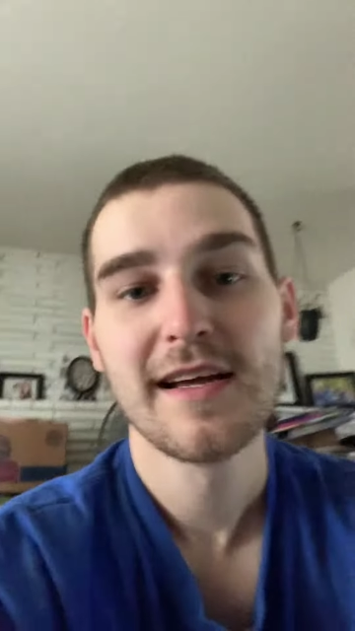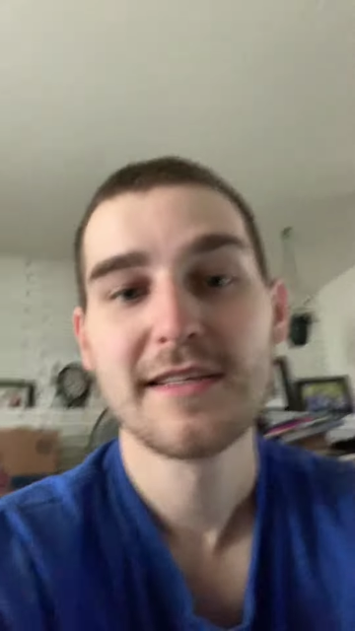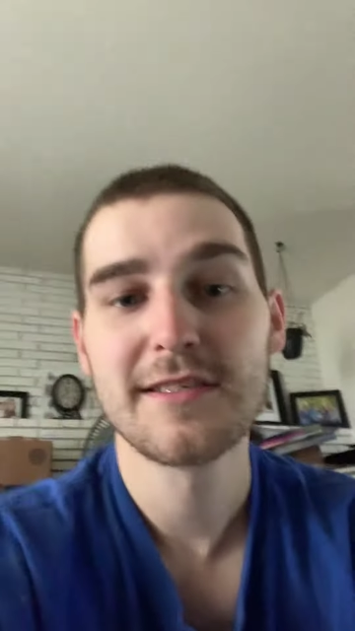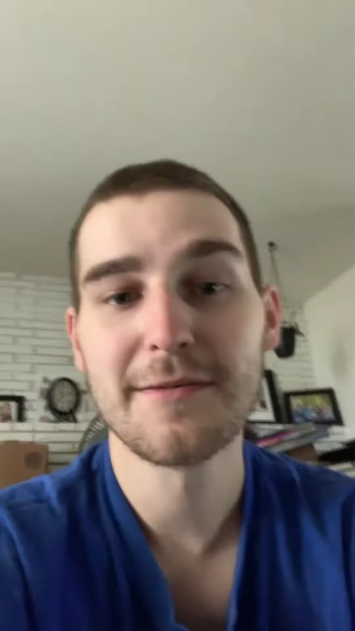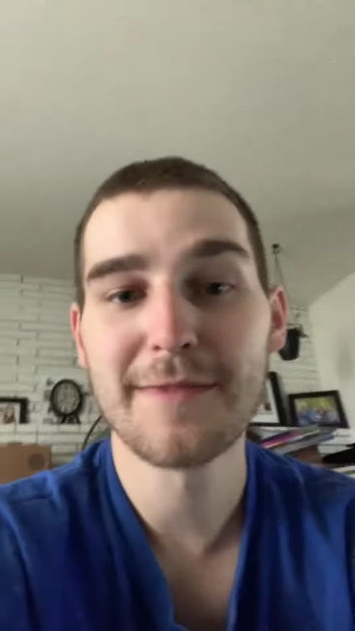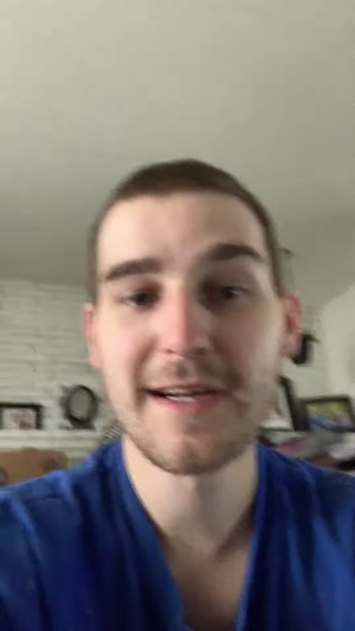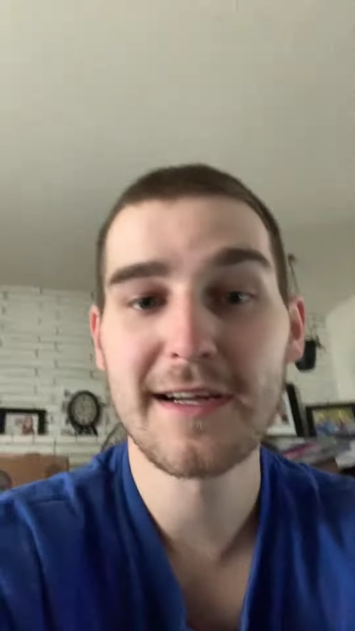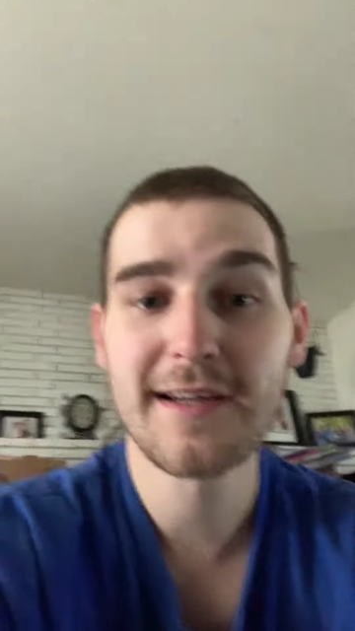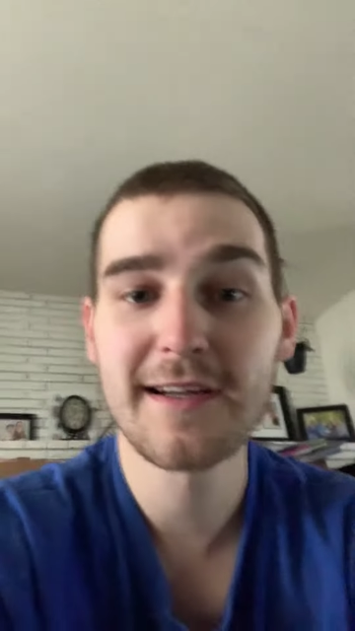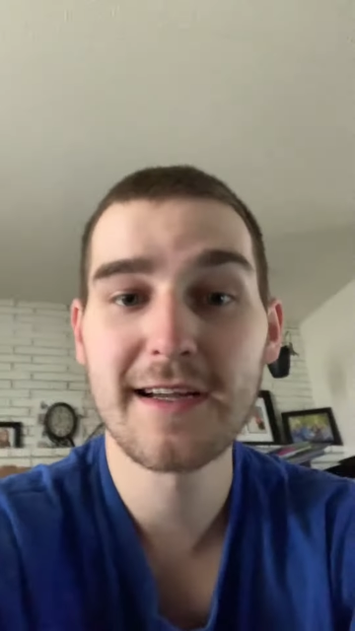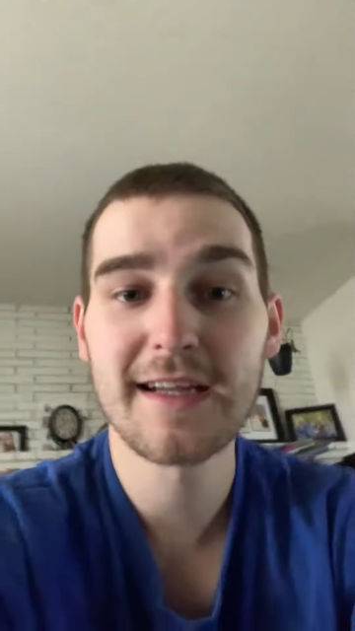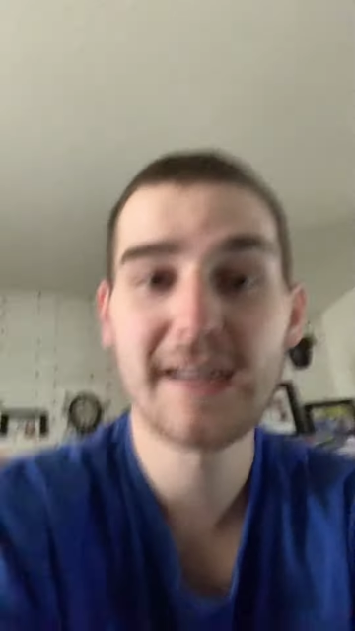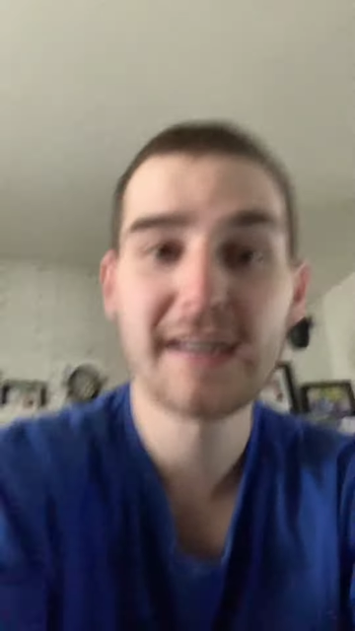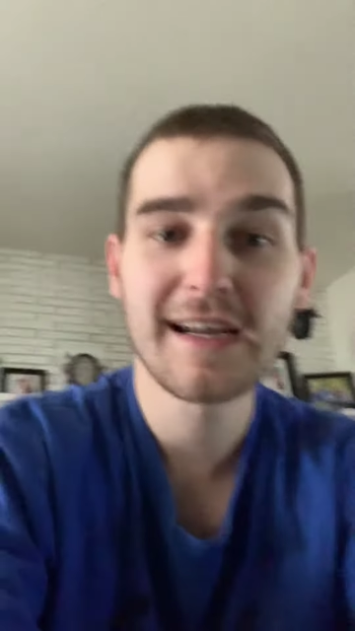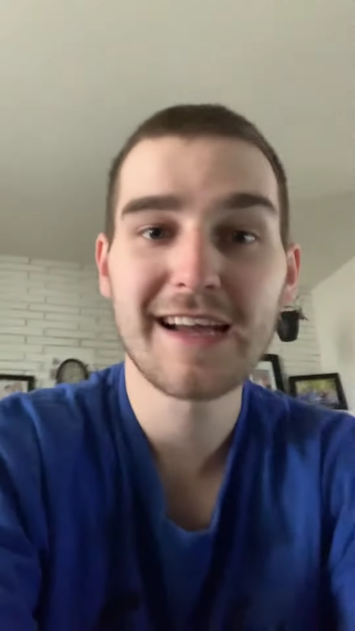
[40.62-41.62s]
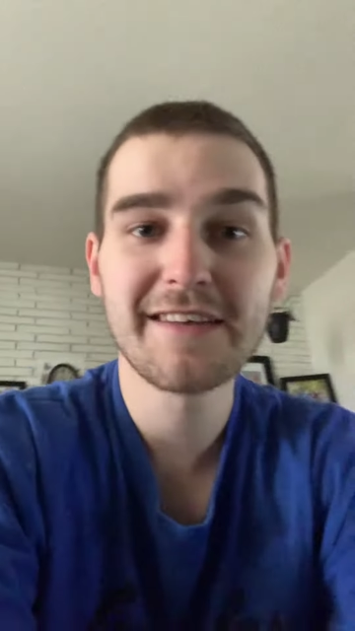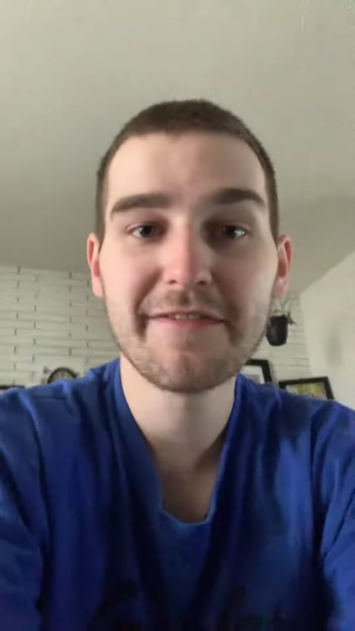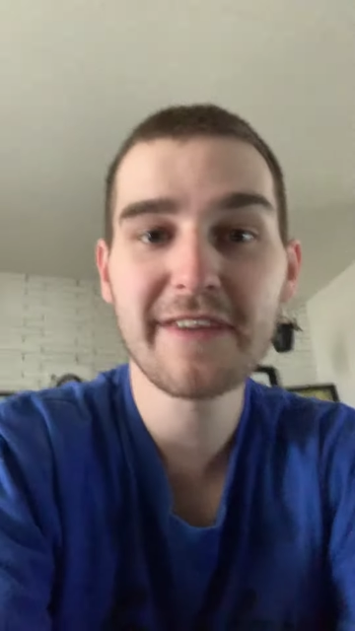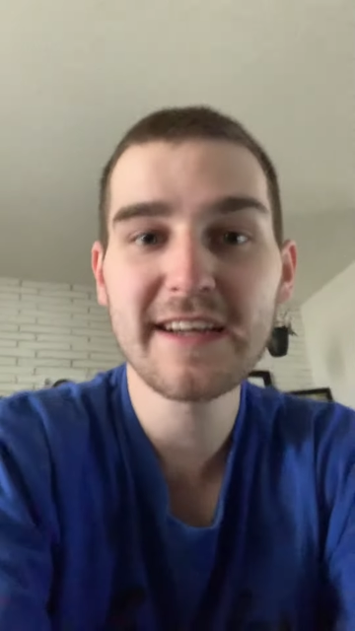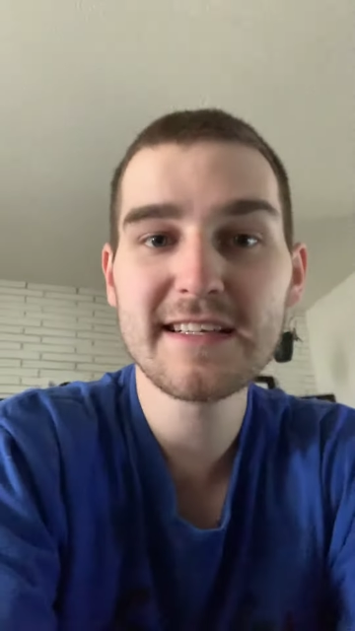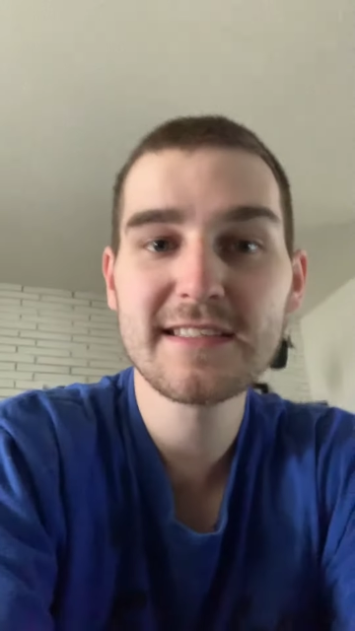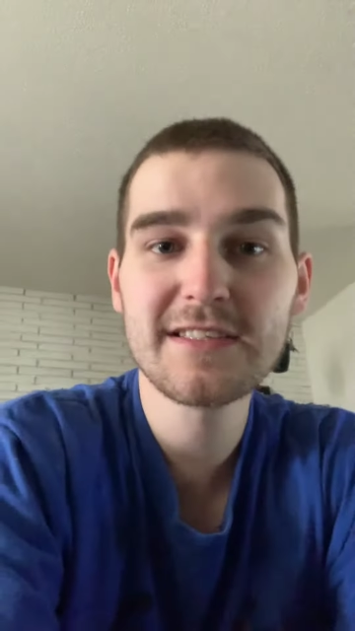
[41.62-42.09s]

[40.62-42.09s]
So my advice